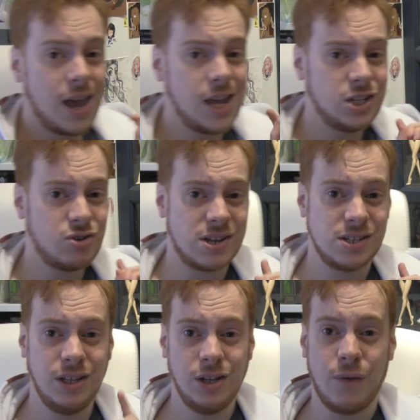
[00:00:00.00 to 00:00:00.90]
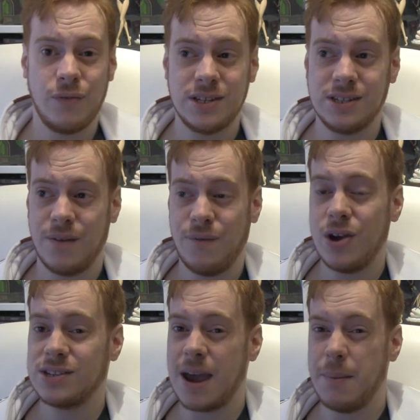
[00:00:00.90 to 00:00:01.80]
Interestingly enough, this is the
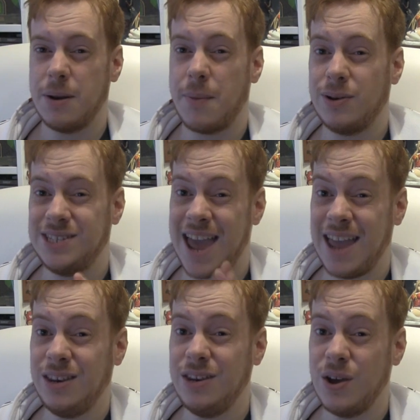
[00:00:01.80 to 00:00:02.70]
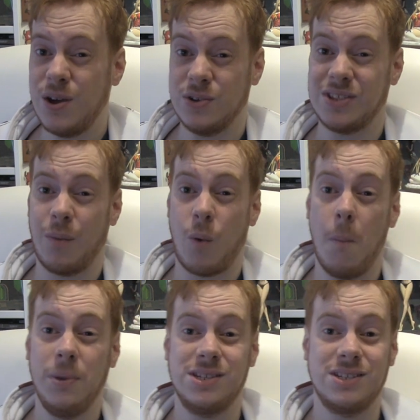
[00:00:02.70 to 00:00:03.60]
first time in about 10 years that
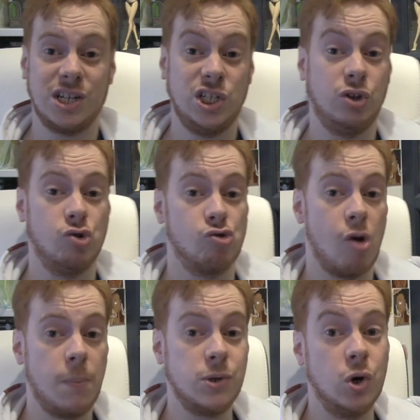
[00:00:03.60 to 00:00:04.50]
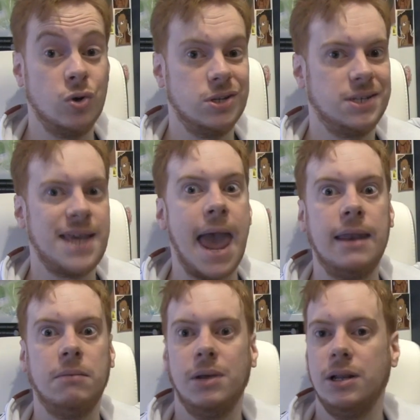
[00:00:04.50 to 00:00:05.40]
One Piece has actually dropped under
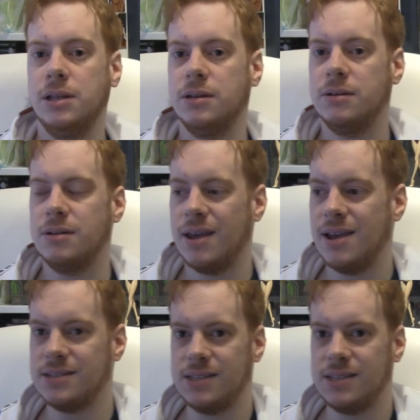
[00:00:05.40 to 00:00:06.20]
10 million uh,